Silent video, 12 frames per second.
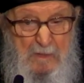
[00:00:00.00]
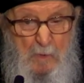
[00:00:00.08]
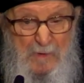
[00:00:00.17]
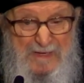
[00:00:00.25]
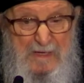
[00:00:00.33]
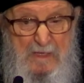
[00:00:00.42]

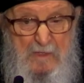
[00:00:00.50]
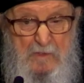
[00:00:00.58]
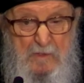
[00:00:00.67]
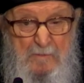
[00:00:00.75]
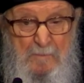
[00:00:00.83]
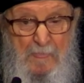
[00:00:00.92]

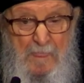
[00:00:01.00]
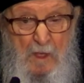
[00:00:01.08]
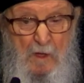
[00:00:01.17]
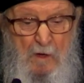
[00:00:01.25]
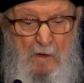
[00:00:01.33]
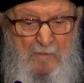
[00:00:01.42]
witness
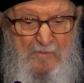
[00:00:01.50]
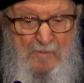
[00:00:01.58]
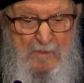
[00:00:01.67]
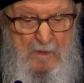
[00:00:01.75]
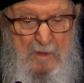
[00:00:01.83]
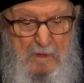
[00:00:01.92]
of